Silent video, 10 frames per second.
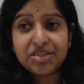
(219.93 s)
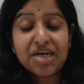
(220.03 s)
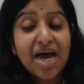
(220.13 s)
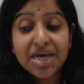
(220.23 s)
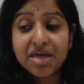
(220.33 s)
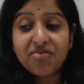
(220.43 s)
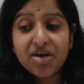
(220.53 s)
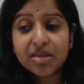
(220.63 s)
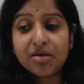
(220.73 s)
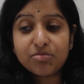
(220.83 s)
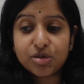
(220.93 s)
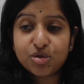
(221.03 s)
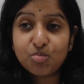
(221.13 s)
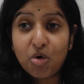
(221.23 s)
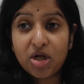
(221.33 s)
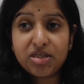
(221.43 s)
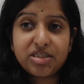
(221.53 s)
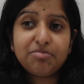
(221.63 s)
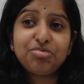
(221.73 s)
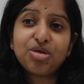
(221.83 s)
Try giving them small
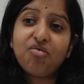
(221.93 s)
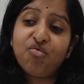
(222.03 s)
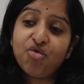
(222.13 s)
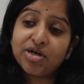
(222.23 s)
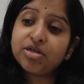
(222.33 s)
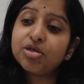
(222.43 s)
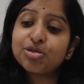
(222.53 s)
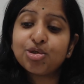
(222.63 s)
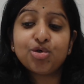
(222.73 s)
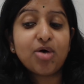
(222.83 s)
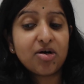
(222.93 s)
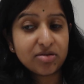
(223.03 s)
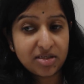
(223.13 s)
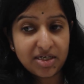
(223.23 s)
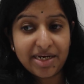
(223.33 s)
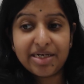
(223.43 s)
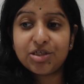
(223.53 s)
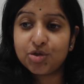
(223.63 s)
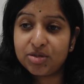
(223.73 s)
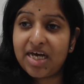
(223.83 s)
sips of water throughout the day
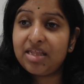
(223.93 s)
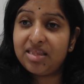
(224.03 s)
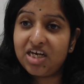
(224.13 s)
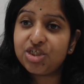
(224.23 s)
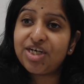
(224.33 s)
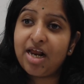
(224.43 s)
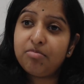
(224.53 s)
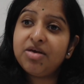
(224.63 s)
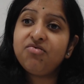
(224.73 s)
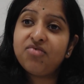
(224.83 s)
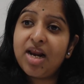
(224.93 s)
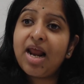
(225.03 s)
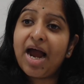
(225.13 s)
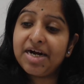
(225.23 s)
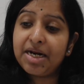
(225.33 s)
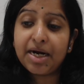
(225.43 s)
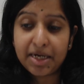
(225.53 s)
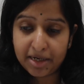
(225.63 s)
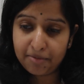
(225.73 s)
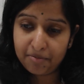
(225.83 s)
so that they shall be well
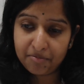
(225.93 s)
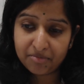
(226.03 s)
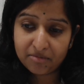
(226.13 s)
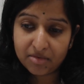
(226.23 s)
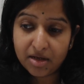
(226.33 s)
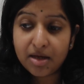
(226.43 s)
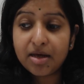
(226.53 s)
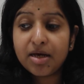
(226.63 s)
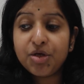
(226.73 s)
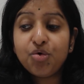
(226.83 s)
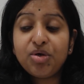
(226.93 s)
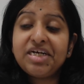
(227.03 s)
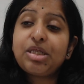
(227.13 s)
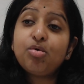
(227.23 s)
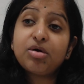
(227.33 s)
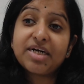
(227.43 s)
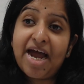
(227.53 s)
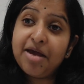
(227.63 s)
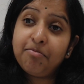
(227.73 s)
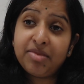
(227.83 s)
hydrated. You need to
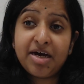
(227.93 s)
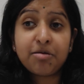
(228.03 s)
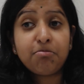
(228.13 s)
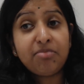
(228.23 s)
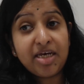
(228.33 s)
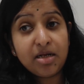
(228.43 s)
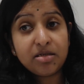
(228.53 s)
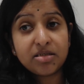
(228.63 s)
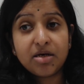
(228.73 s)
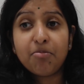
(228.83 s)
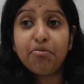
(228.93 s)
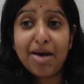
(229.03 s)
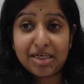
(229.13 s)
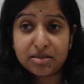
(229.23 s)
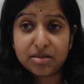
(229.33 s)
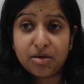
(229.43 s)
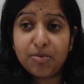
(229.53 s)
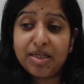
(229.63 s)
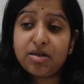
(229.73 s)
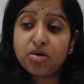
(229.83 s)
time their meals best
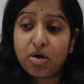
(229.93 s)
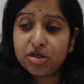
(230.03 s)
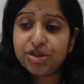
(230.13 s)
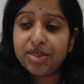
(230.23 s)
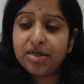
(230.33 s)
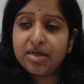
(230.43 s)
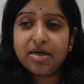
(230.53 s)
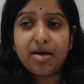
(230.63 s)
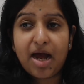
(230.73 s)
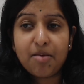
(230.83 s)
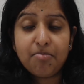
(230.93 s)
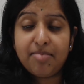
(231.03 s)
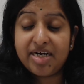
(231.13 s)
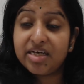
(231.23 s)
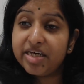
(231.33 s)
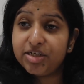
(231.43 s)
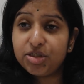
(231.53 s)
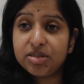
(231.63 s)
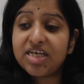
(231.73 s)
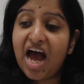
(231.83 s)
when the nauseatic
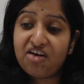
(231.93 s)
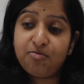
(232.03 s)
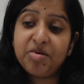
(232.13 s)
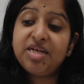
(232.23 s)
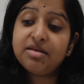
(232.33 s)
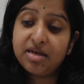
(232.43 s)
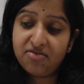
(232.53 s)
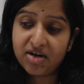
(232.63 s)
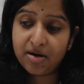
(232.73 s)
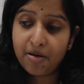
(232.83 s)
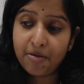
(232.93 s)
medications have been given.